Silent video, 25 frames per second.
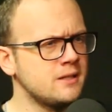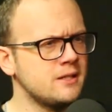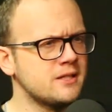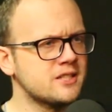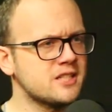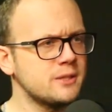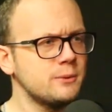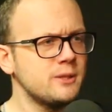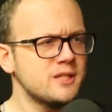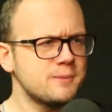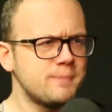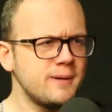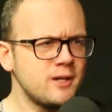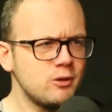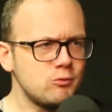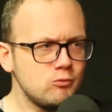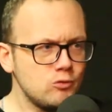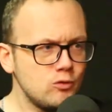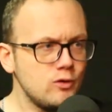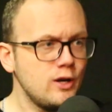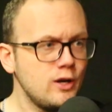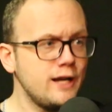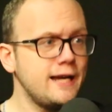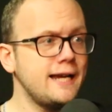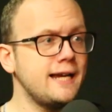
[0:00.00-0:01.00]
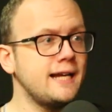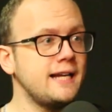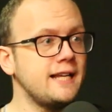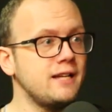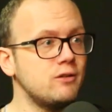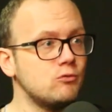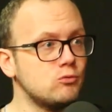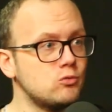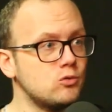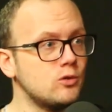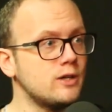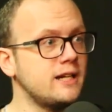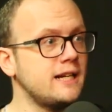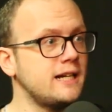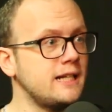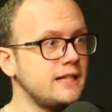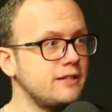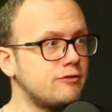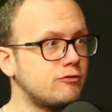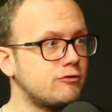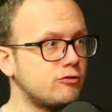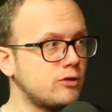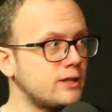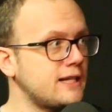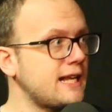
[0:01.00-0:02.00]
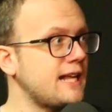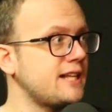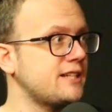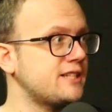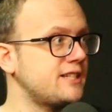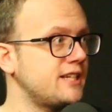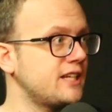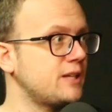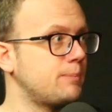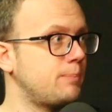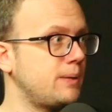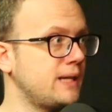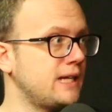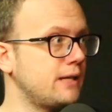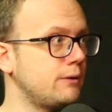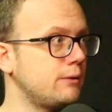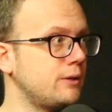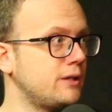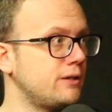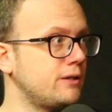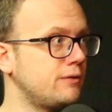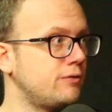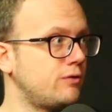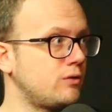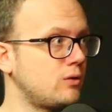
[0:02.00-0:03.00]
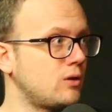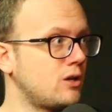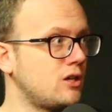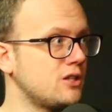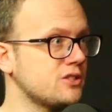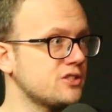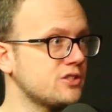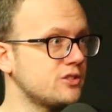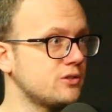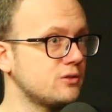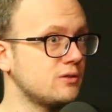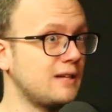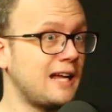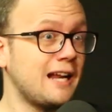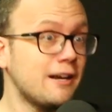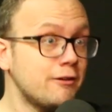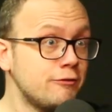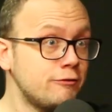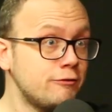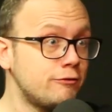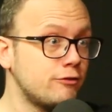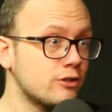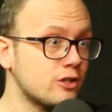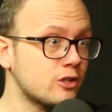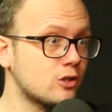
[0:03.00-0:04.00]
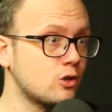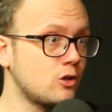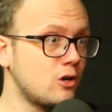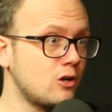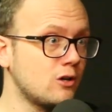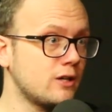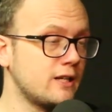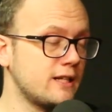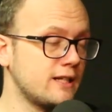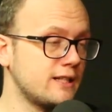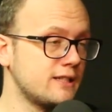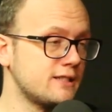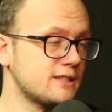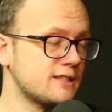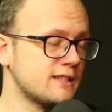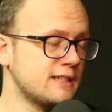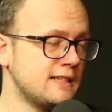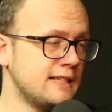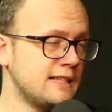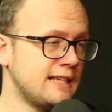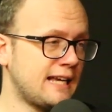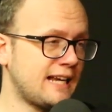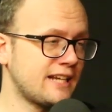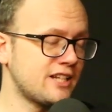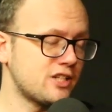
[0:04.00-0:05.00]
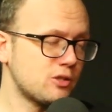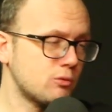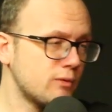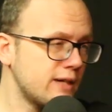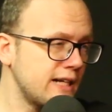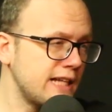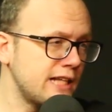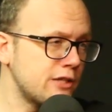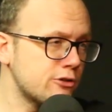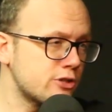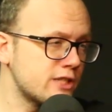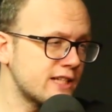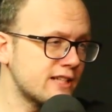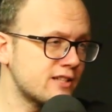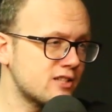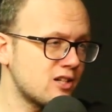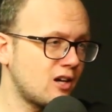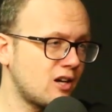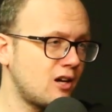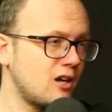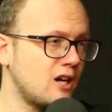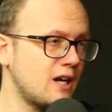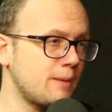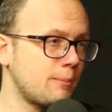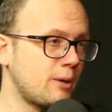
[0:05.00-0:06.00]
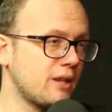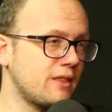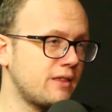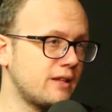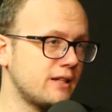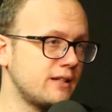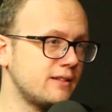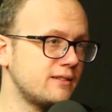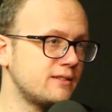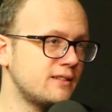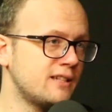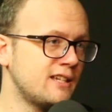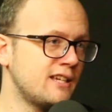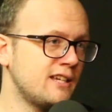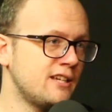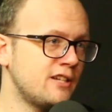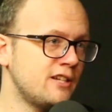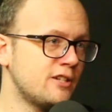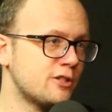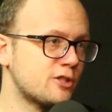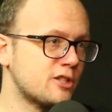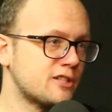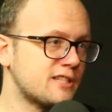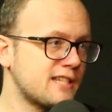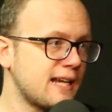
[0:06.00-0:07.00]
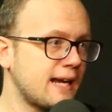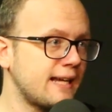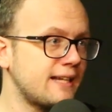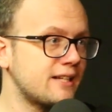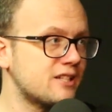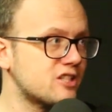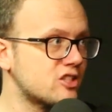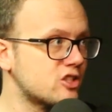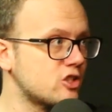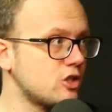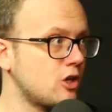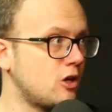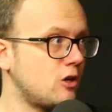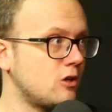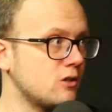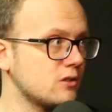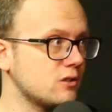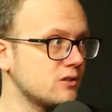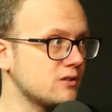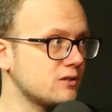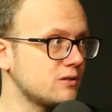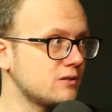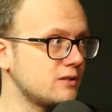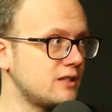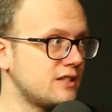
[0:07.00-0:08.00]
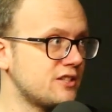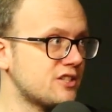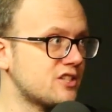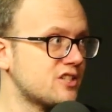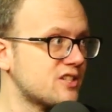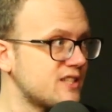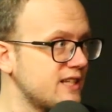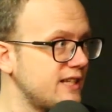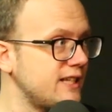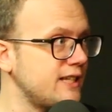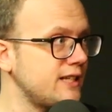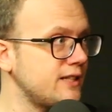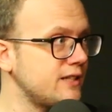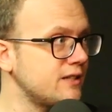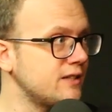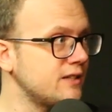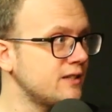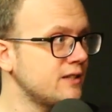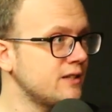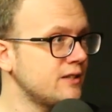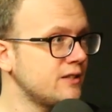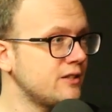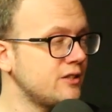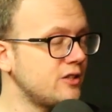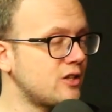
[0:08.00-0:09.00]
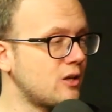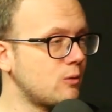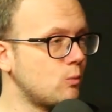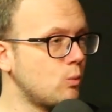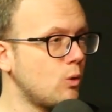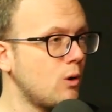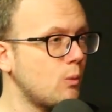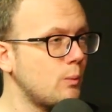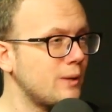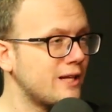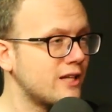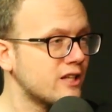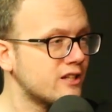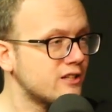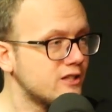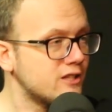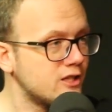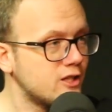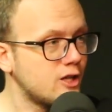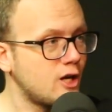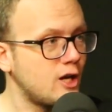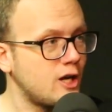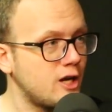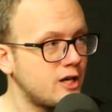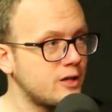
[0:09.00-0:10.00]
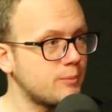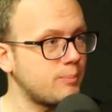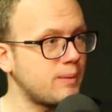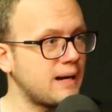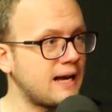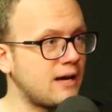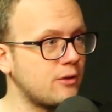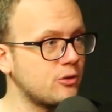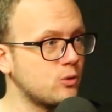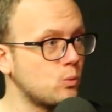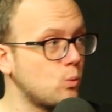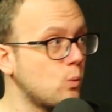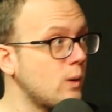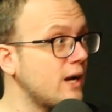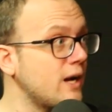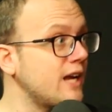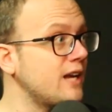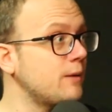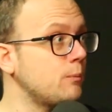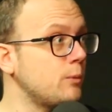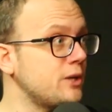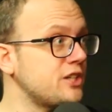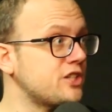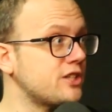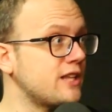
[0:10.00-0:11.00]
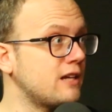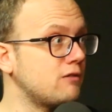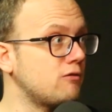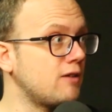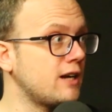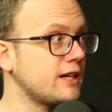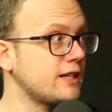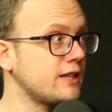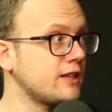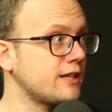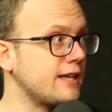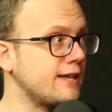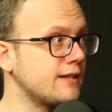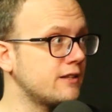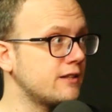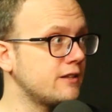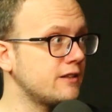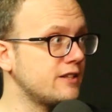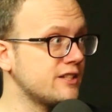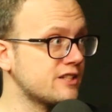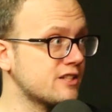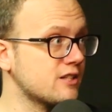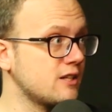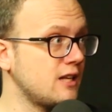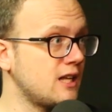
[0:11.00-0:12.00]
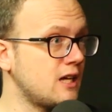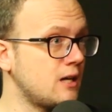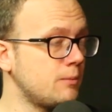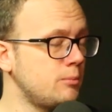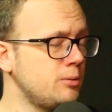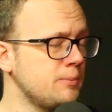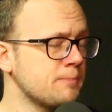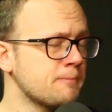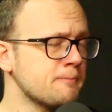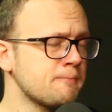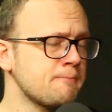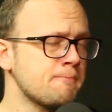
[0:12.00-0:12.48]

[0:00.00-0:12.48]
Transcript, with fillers: So it's been a really, really frenetic period for Arsenal and for the Kroenkes. And it's a really interesting time, I think, to take stock and see, you know, what we can learn about the way in which they're running their, this club